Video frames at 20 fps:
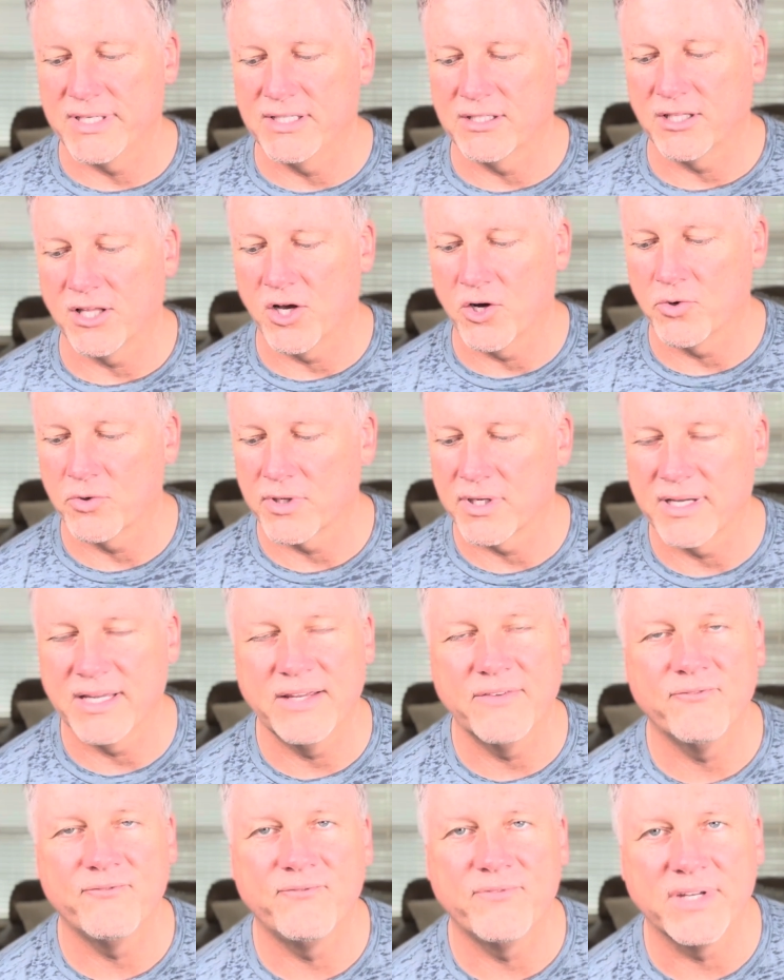lower
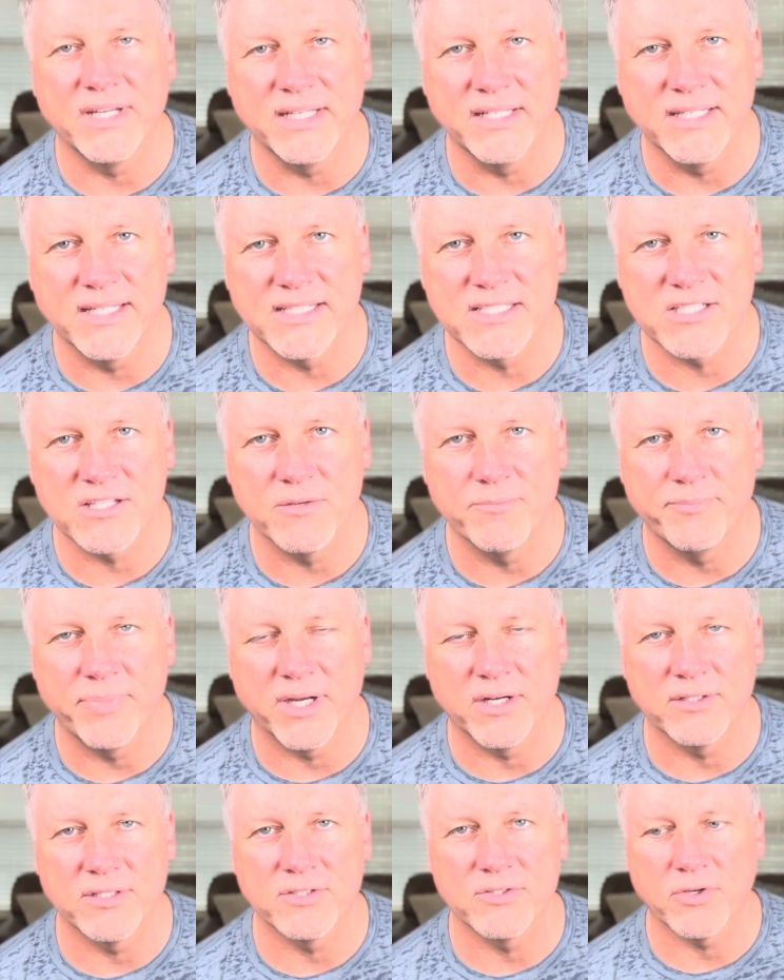in Phoenix
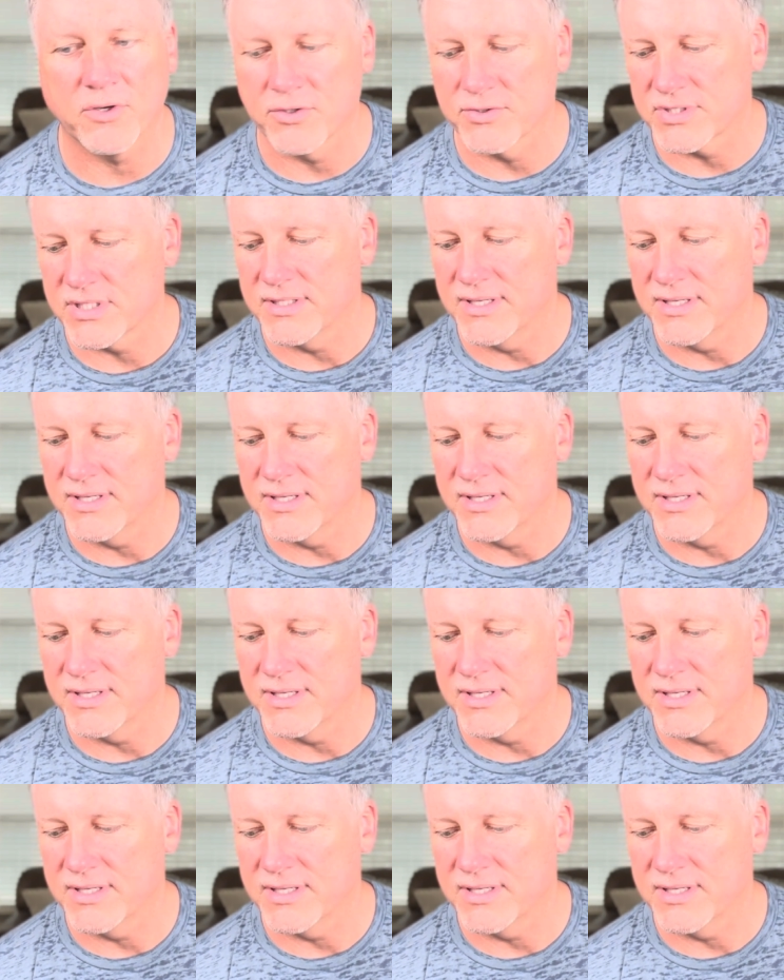compared to Tulsa.